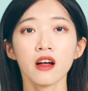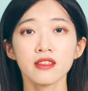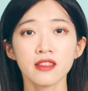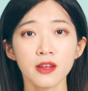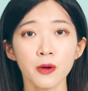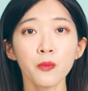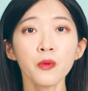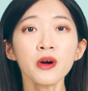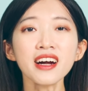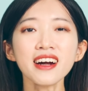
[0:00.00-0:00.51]
The
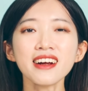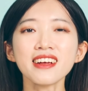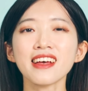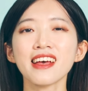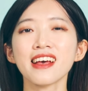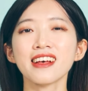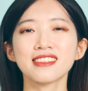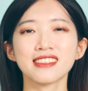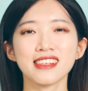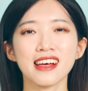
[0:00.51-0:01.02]
work
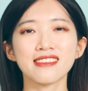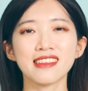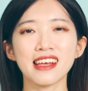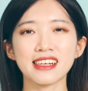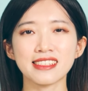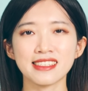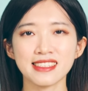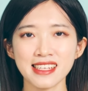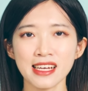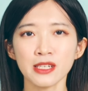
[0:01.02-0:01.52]
is an
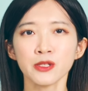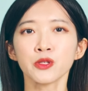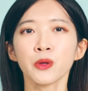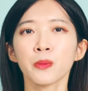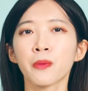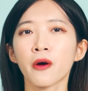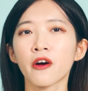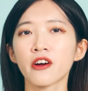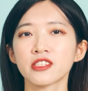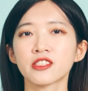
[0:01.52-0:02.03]
essential
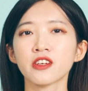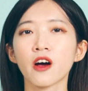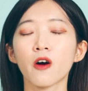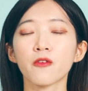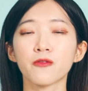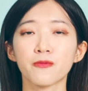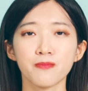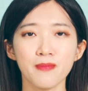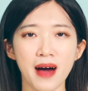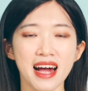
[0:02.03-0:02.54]
part of
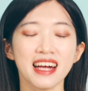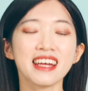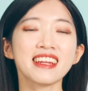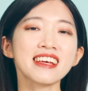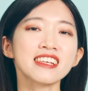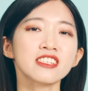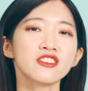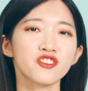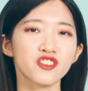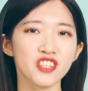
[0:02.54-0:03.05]

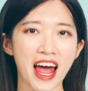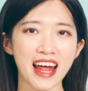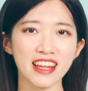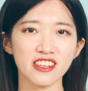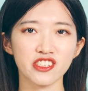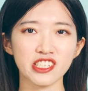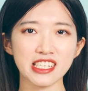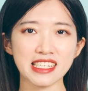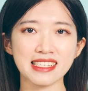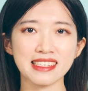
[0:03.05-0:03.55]
marketing
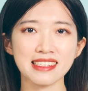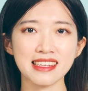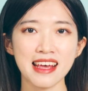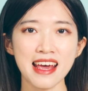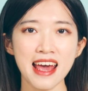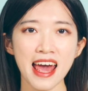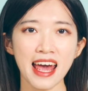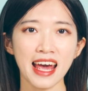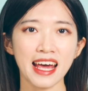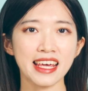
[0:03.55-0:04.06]
strategies.
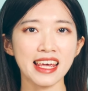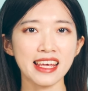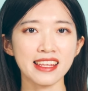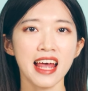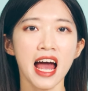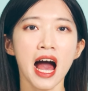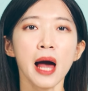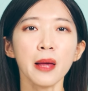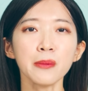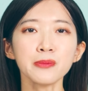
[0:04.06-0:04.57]
It can
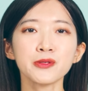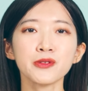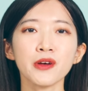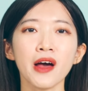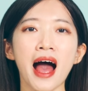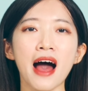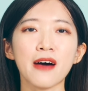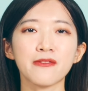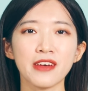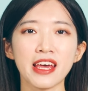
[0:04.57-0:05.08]
help to
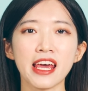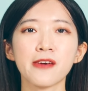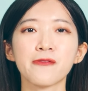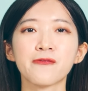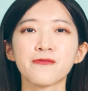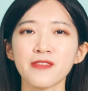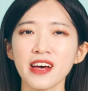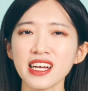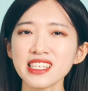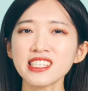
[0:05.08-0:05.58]
have
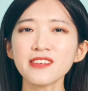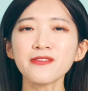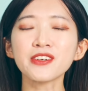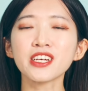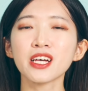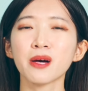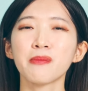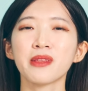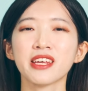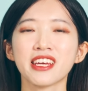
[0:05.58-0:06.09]
effective
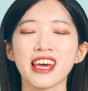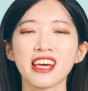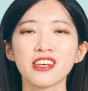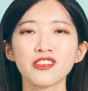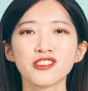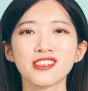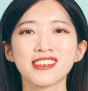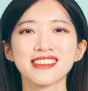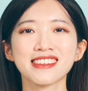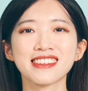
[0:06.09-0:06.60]

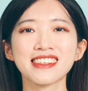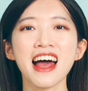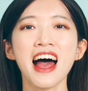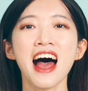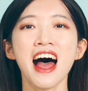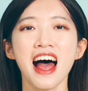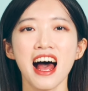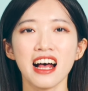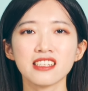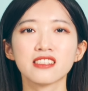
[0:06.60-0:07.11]
communications
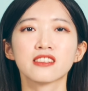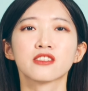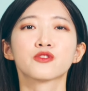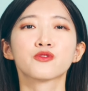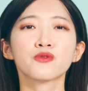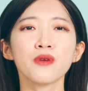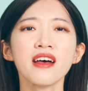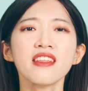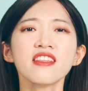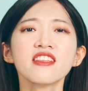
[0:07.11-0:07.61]
and
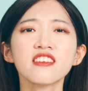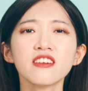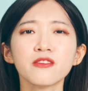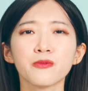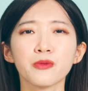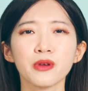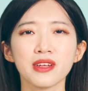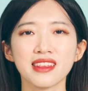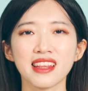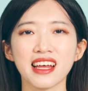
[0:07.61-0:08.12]
strengthen
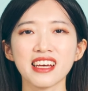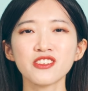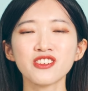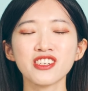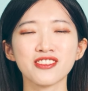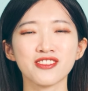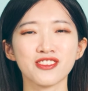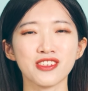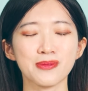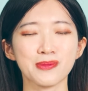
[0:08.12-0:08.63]

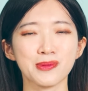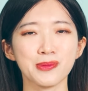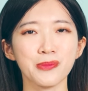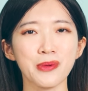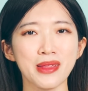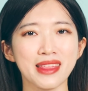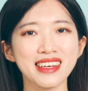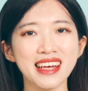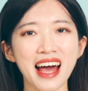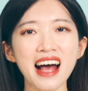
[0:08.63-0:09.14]
relationships
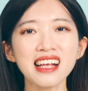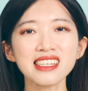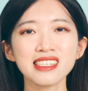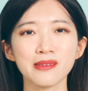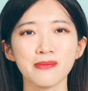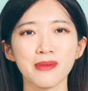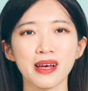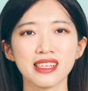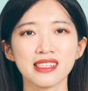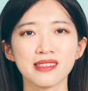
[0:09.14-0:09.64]
with
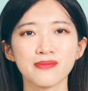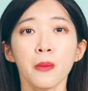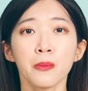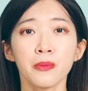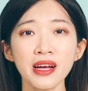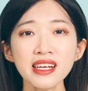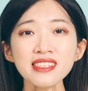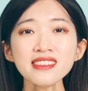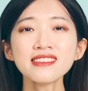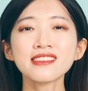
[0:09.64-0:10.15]
customers.
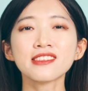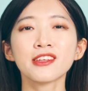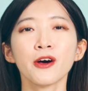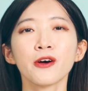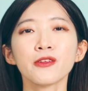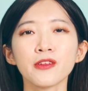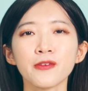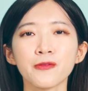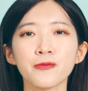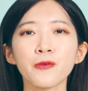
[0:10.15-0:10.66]
Brand
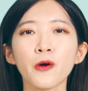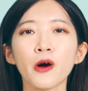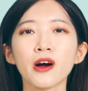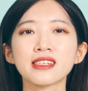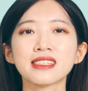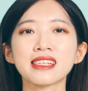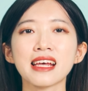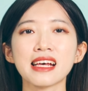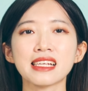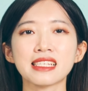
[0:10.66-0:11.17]
tone of voice
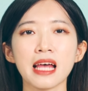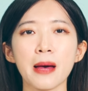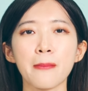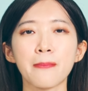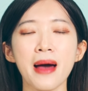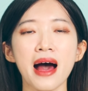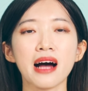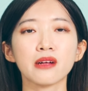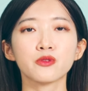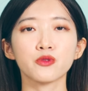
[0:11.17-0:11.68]
is
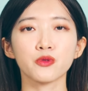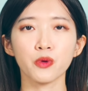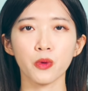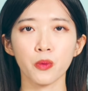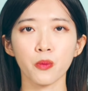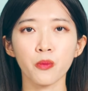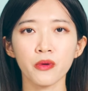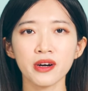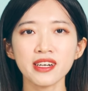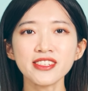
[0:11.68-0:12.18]
about your
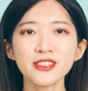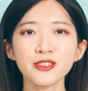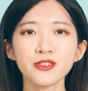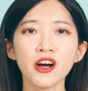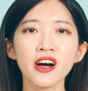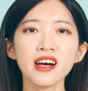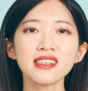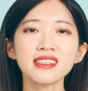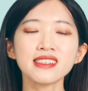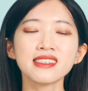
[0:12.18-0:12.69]
word
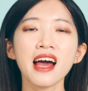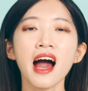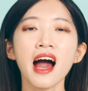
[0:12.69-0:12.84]
choice,